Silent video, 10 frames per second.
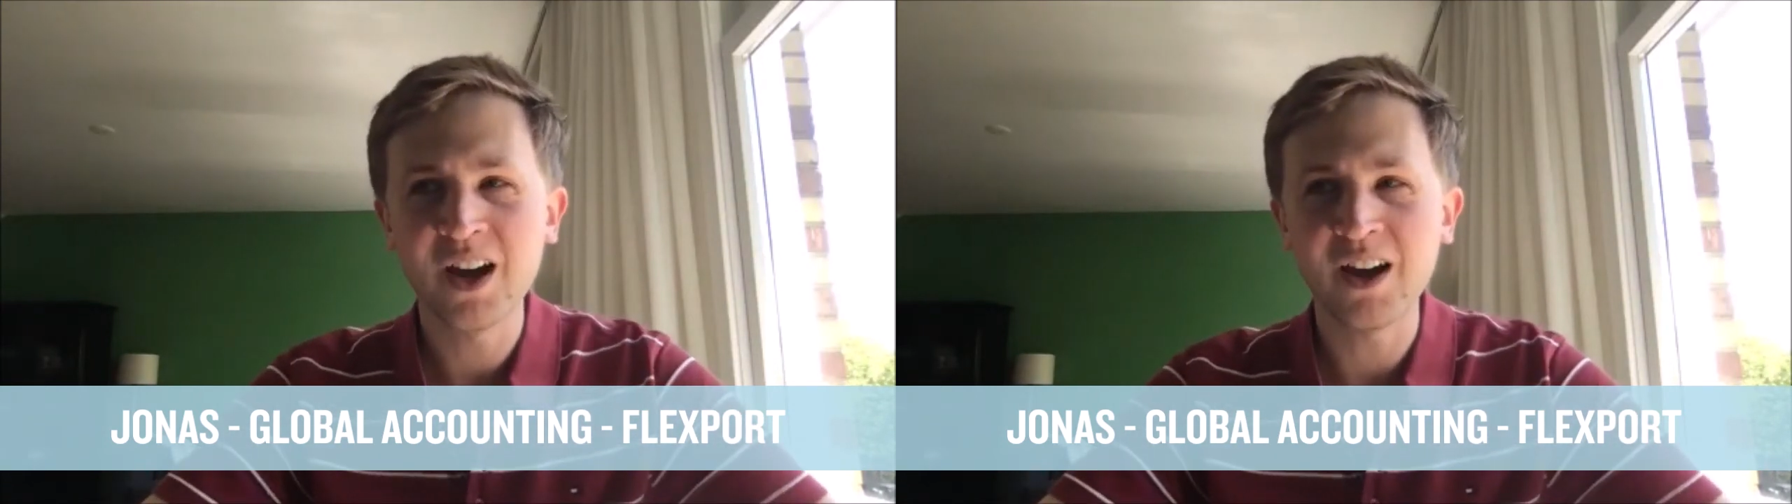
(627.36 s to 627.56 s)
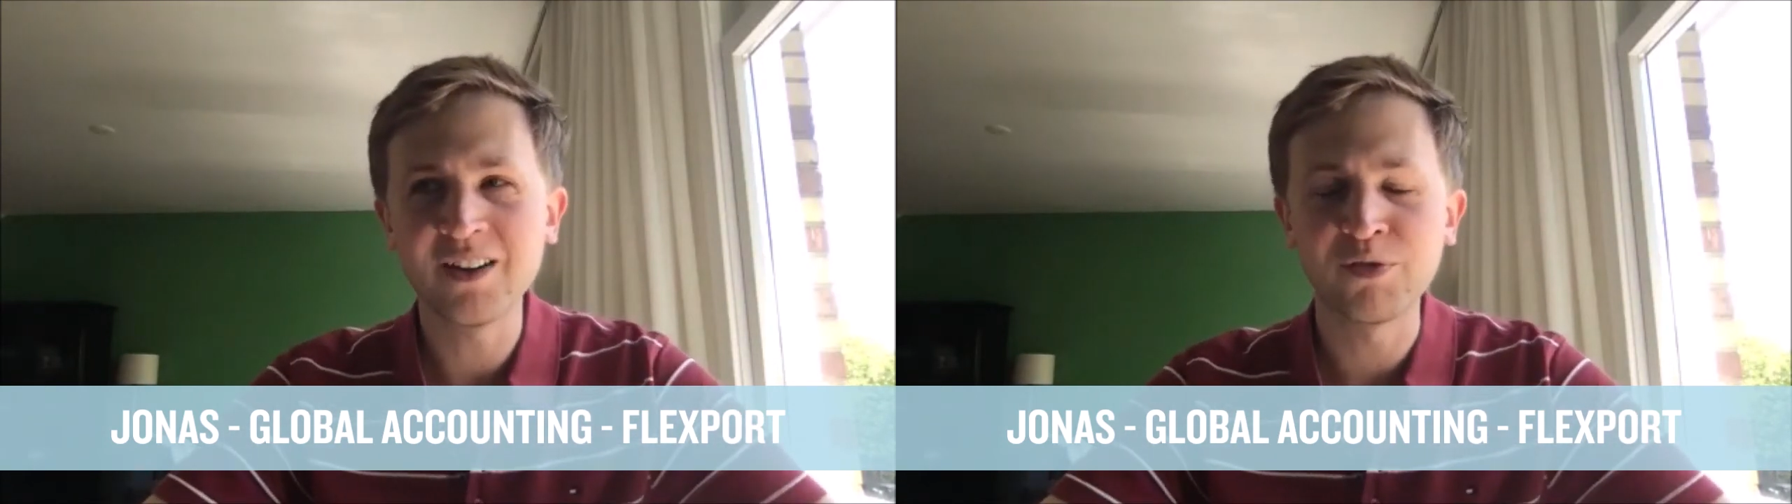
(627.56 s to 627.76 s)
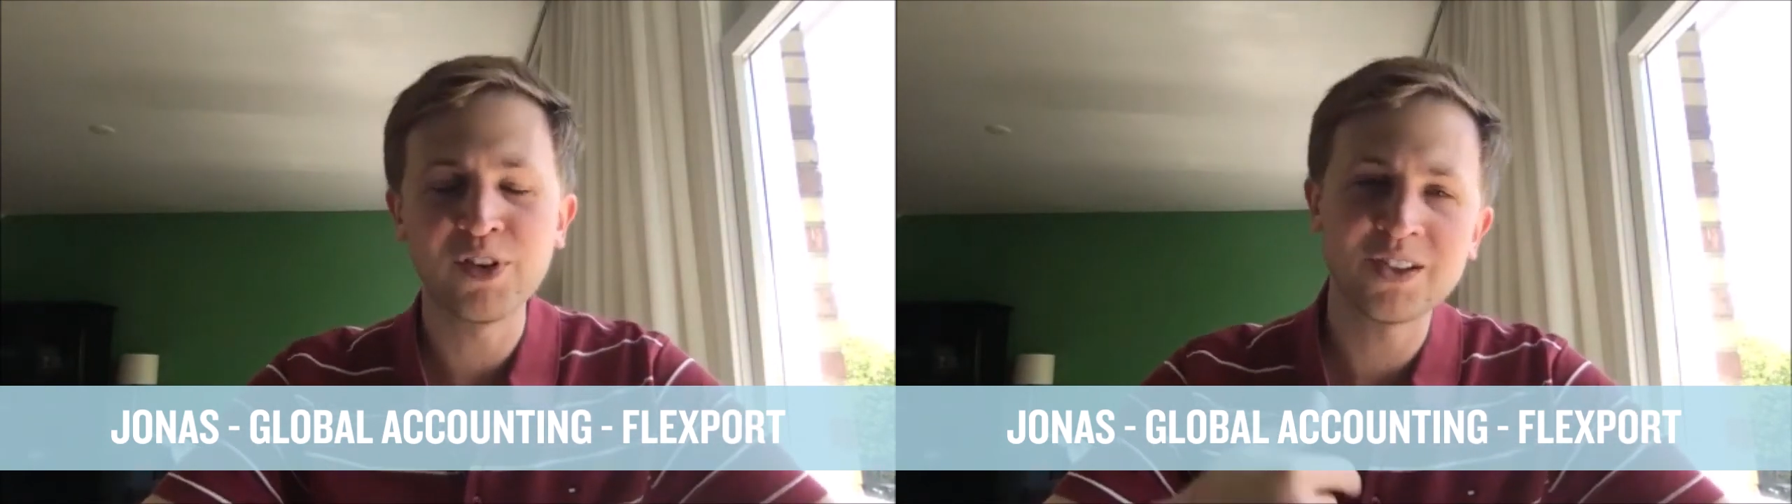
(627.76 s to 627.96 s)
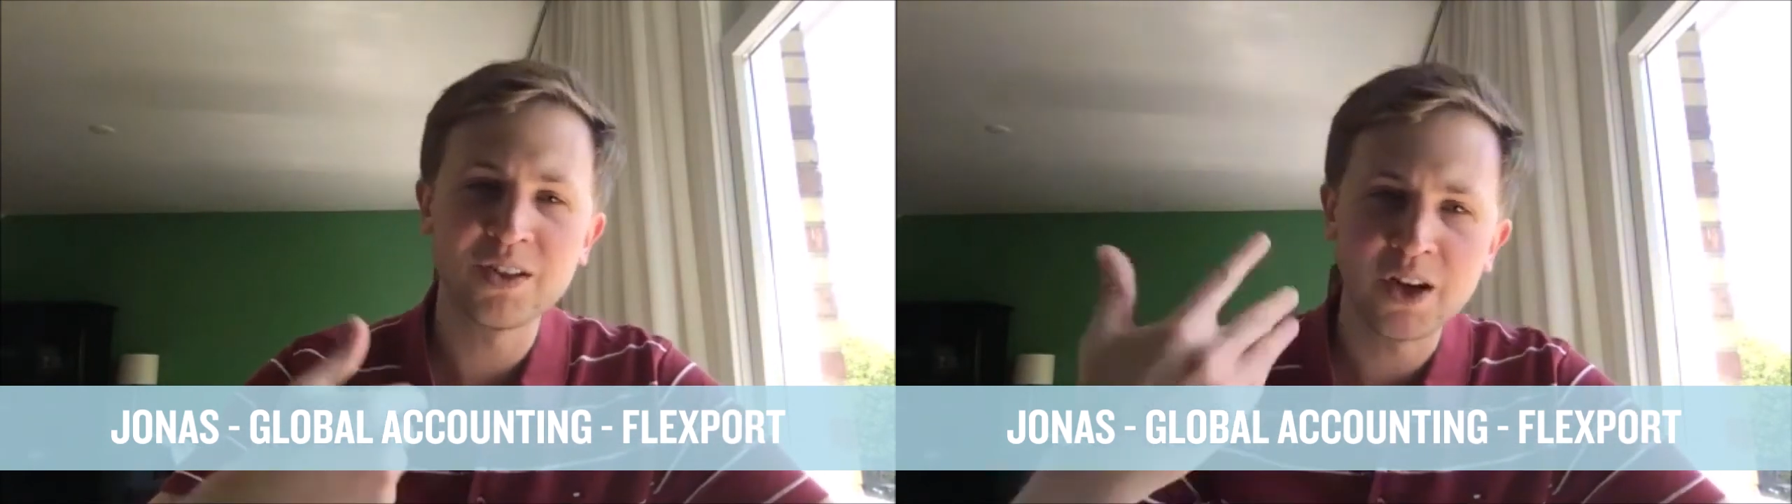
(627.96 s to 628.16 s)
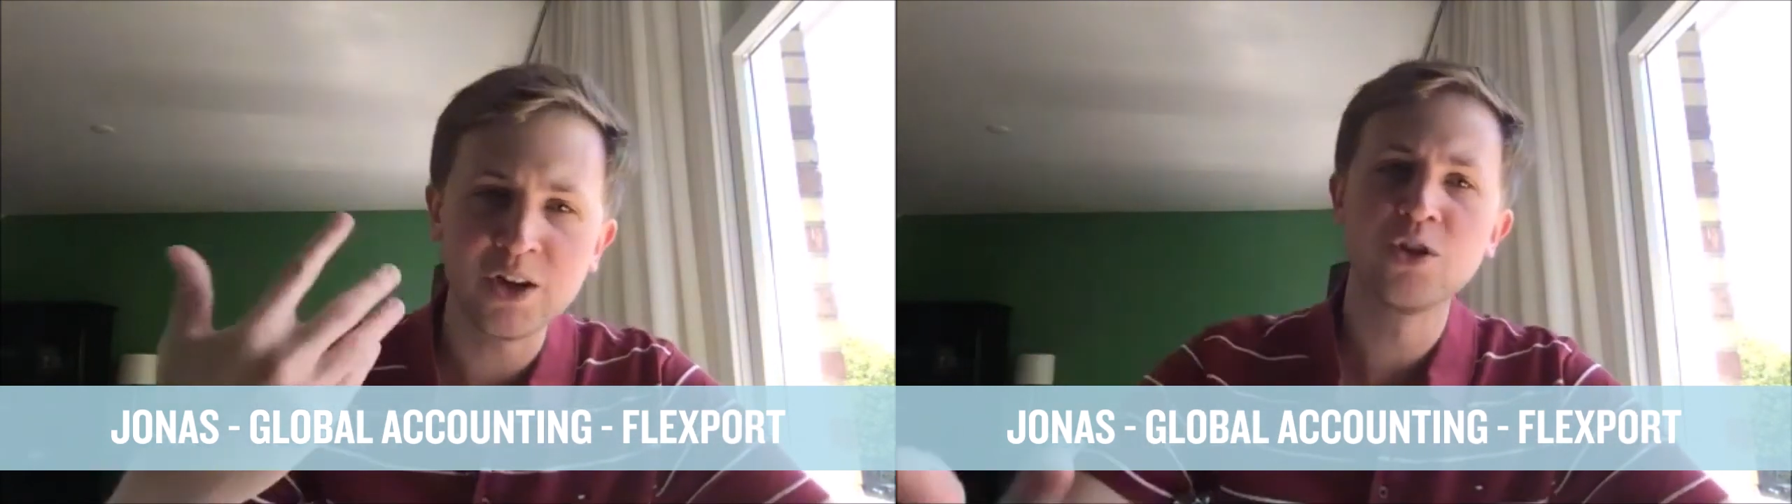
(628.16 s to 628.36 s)
The
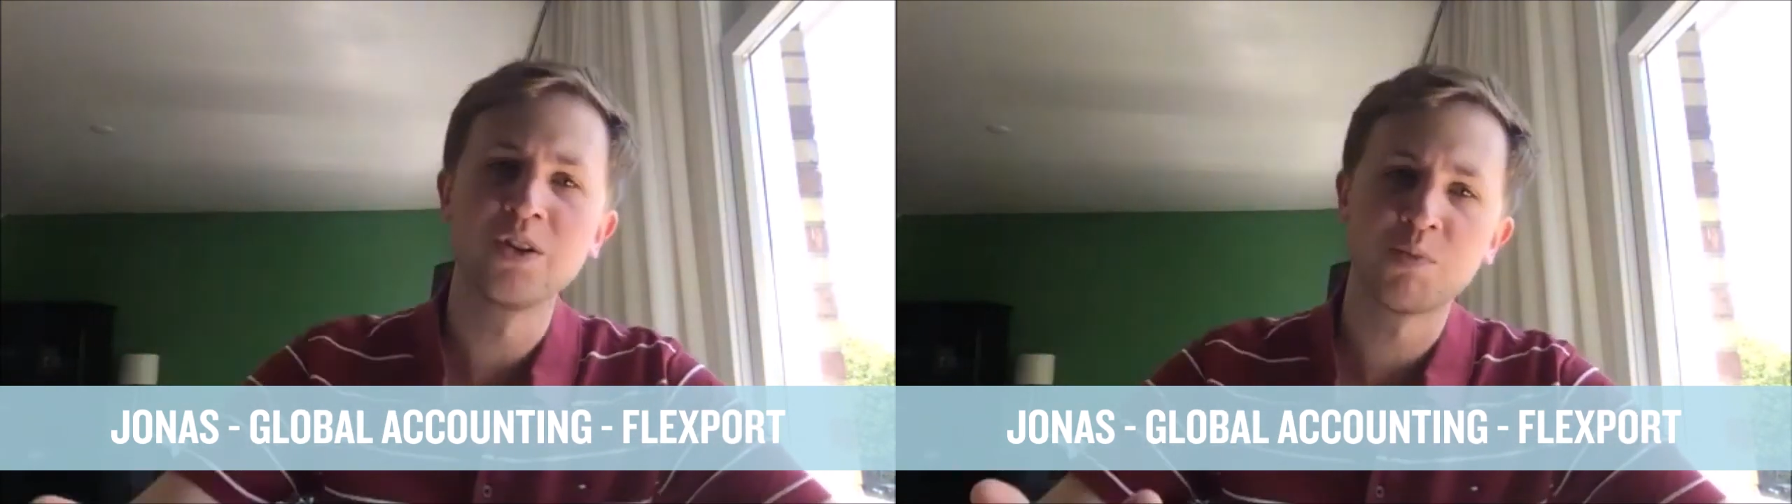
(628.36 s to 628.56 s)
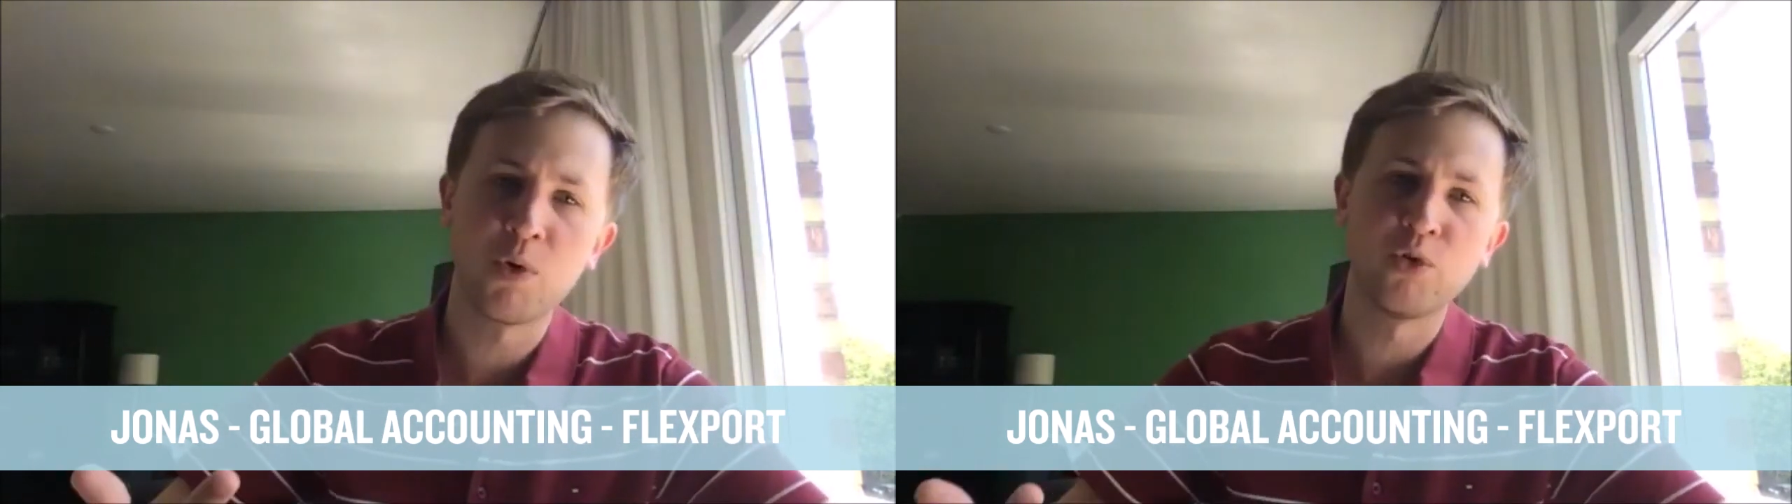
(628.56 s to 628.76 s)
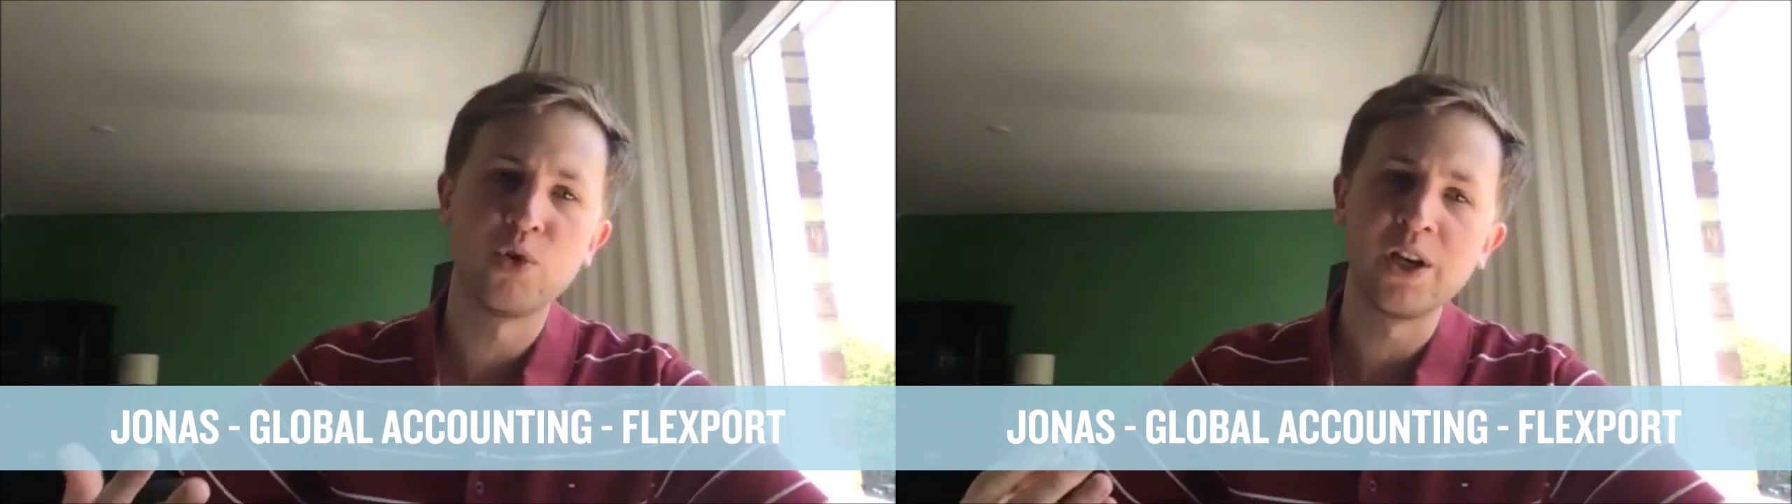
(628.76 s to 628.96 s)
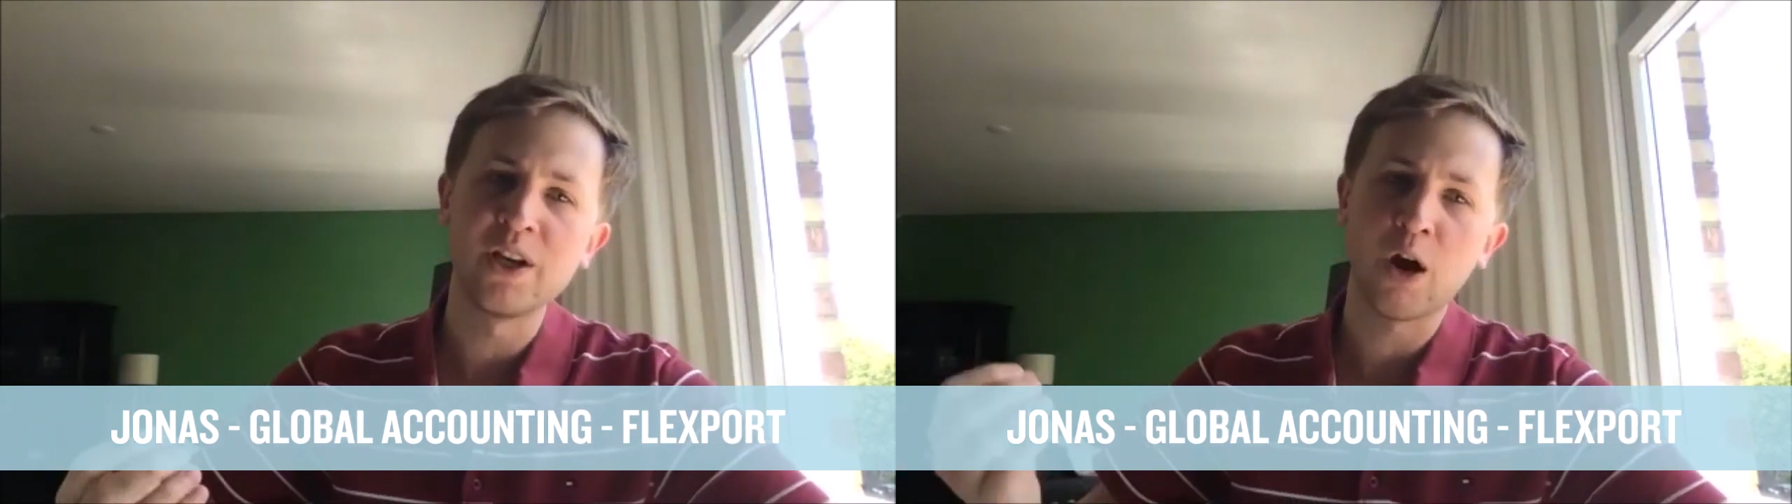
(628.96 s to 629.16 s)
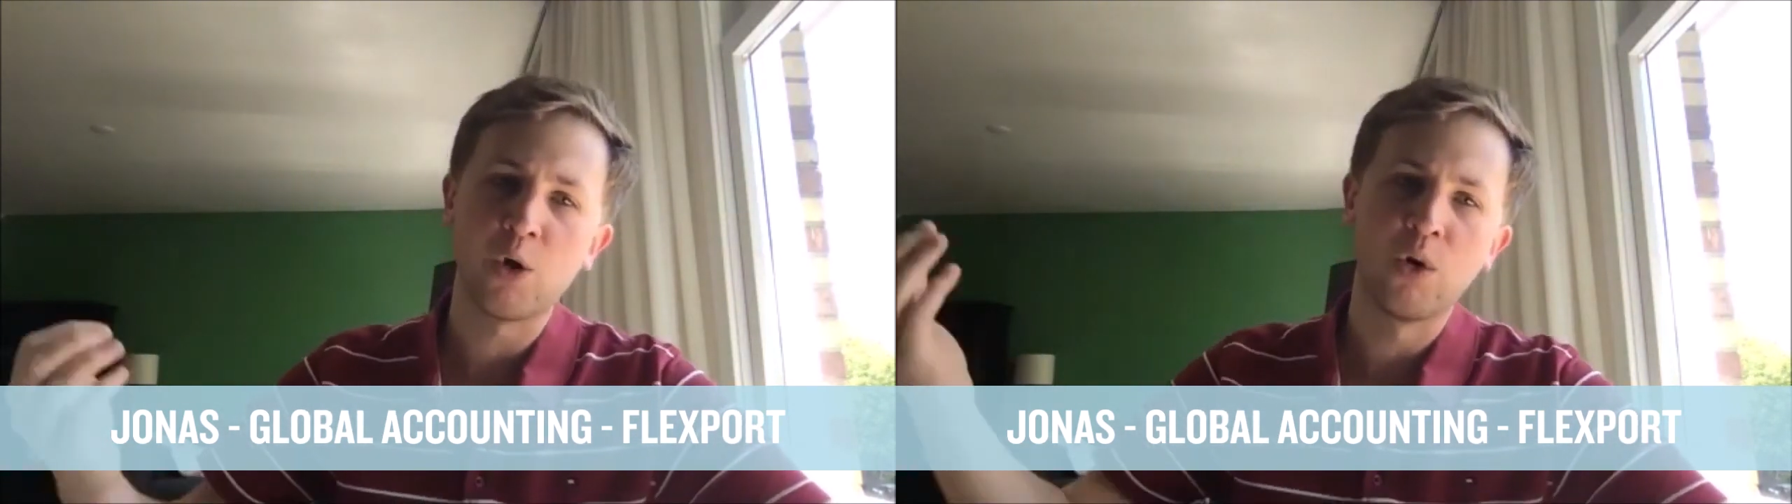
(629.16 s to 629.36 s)
fascination is more really
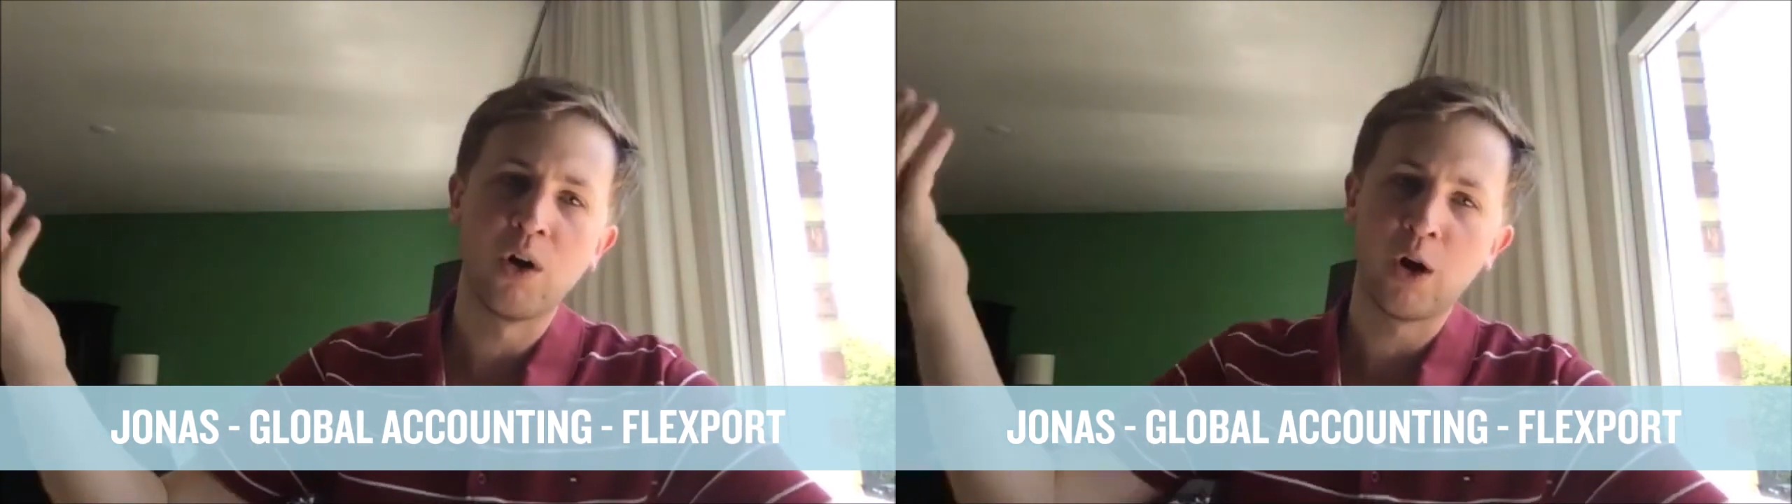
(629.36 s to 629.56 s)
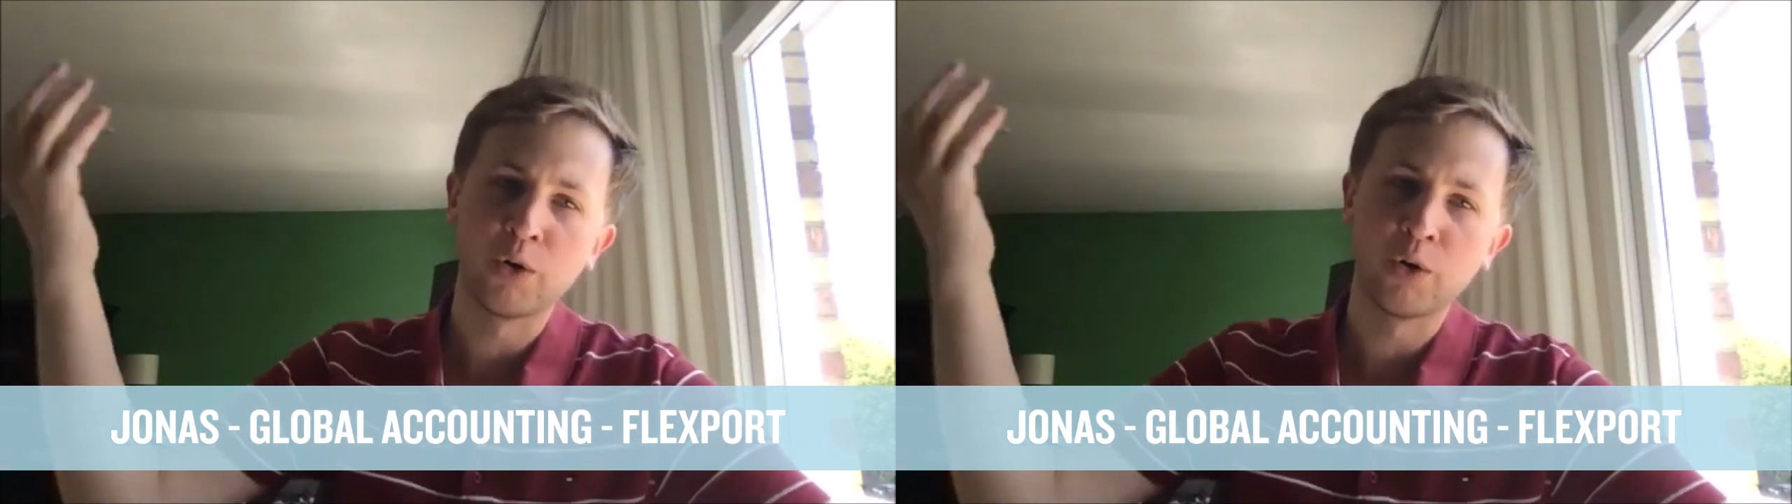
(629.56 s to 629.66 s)
how